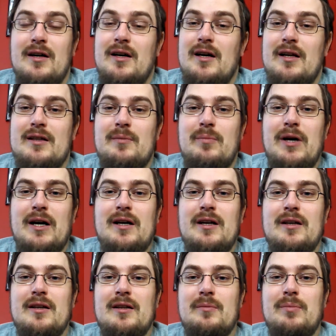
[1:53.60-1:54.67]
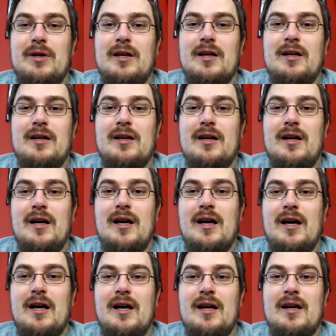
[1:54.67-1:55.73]
at the back end of the pen,
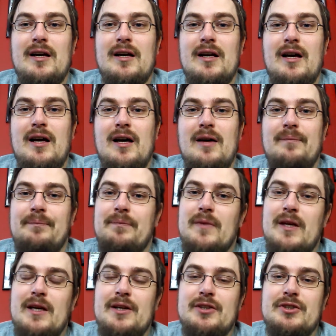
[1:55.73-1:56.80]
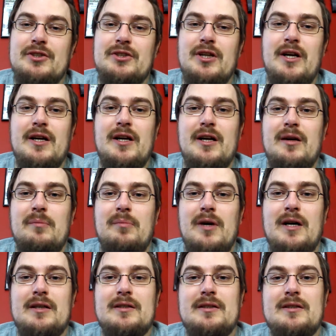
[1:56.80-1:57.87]
and he's shaky at
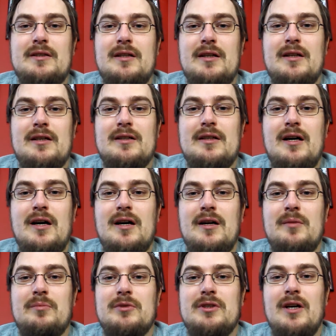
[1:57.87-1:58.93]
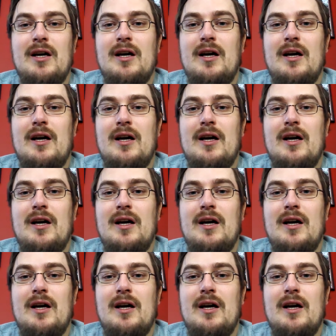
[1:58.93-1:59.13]
best in times,